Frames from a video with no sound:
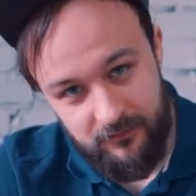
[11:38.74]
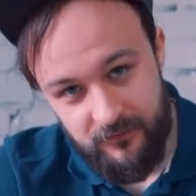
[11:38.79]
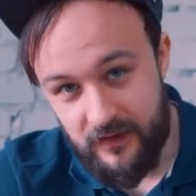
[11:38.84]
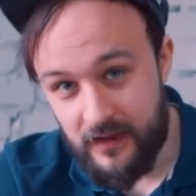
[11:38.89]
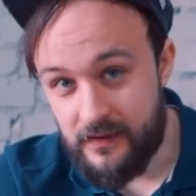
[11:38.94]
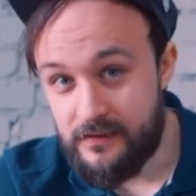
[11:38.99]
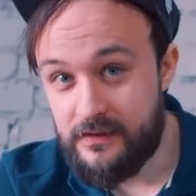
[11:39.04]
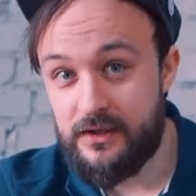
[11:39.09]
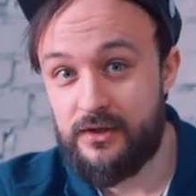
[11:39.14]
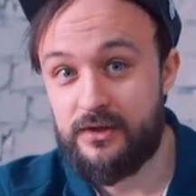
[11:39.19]

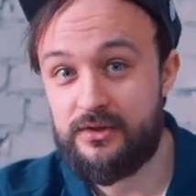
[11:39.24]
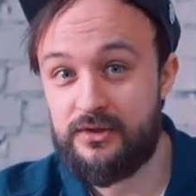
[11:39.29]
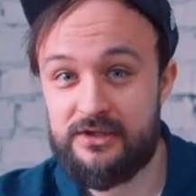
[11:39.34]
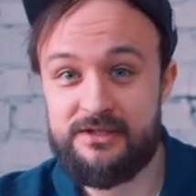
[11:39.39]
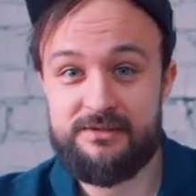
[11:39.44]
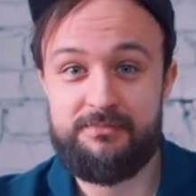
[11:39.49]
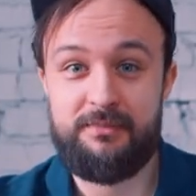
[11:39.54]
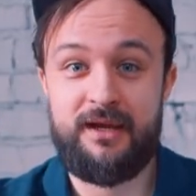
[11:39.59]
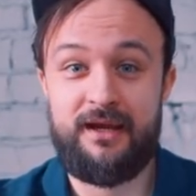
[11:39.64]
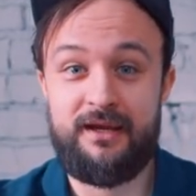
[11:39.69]
Then you're
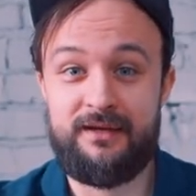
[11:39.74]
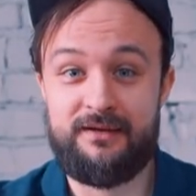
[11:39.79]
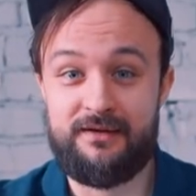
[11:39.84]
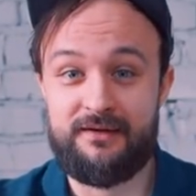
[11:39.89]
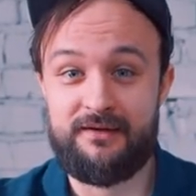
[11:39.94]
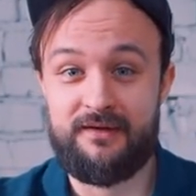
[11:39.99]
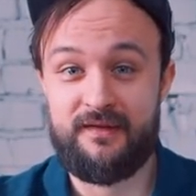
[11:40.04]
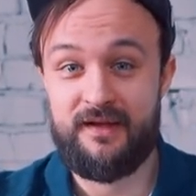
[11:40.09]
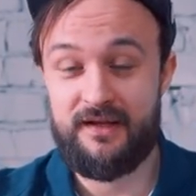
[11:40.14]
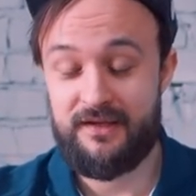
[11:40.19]
not a
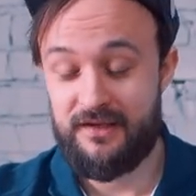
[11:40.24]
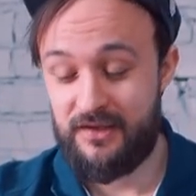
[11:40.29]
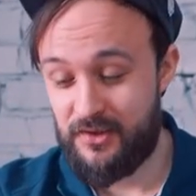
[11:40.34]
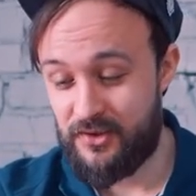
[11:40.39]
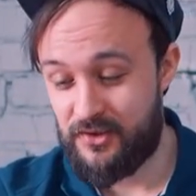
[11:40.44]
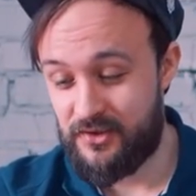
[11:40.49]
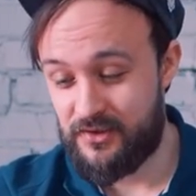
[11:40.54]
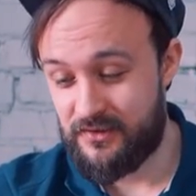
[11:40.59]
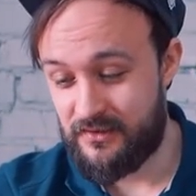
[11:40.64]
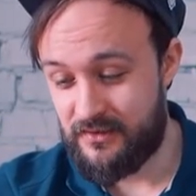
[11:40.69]
beginner, then
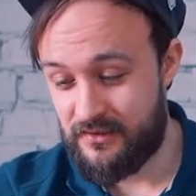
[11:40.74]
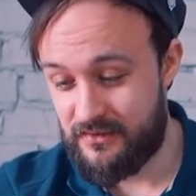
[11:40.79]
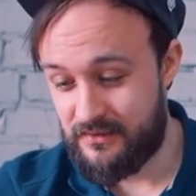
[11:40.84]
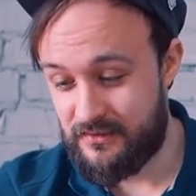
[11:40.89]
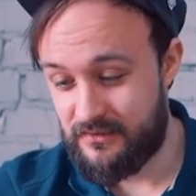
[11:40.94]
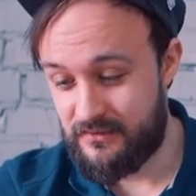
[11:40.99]
you're